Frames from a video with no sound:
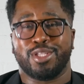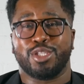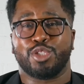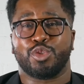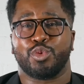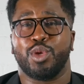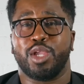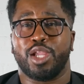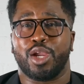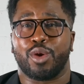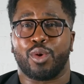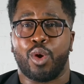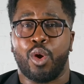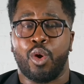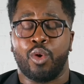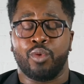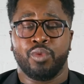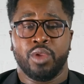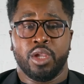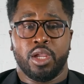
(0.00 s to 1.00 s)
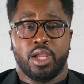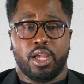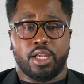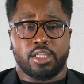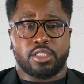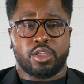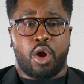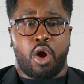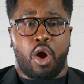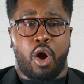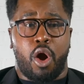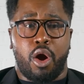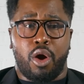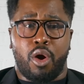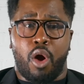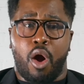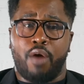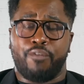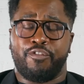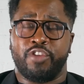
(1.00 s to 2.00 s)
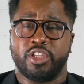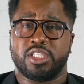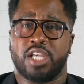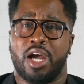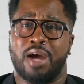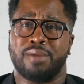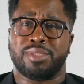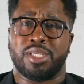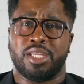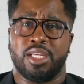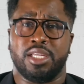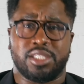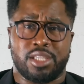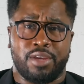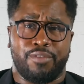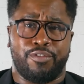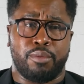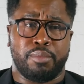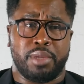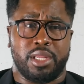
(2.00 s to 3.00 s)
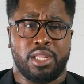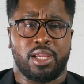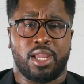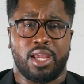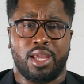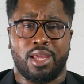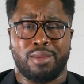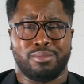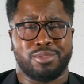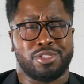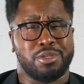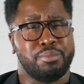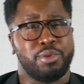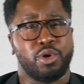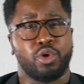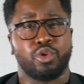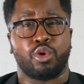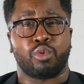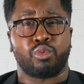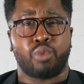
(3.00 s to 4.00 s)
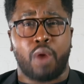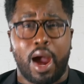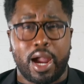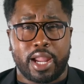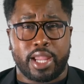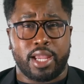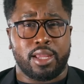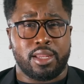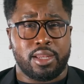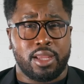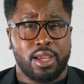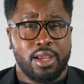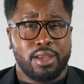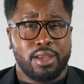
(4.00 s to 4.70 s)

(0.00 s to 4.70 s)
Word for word: with this three-year-old, it's oftentimes easier for me to get him to build a rocket